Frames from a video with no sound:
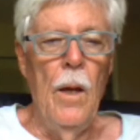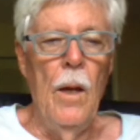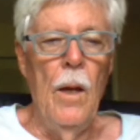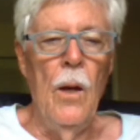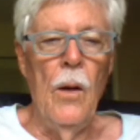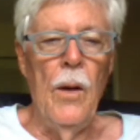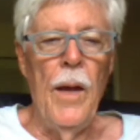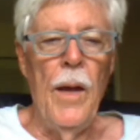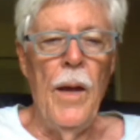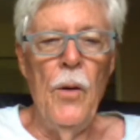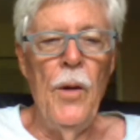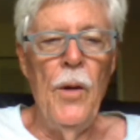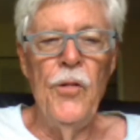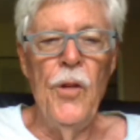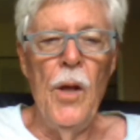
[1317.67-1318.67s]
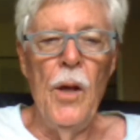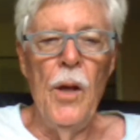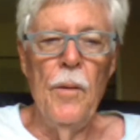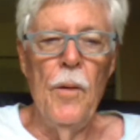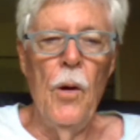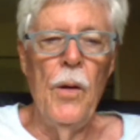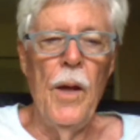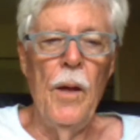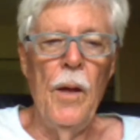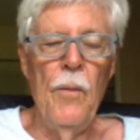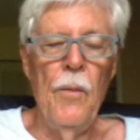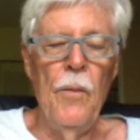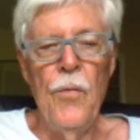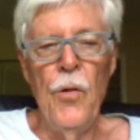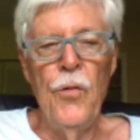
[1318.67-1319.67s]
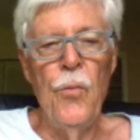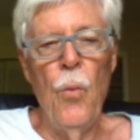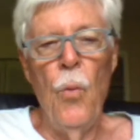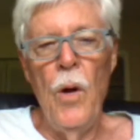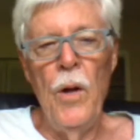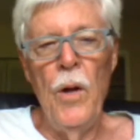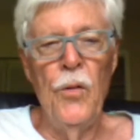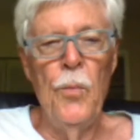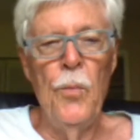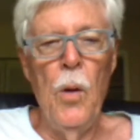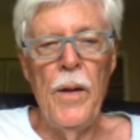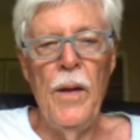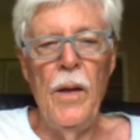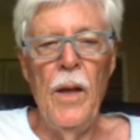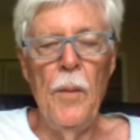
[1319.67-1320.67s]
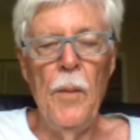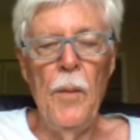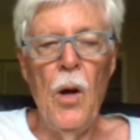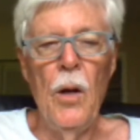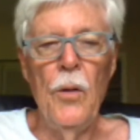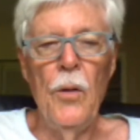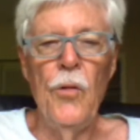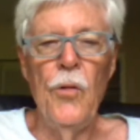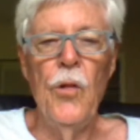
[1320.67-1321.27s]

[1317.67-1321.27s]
Okay, and there is none. Okay, the first one is Buckingham Gardens.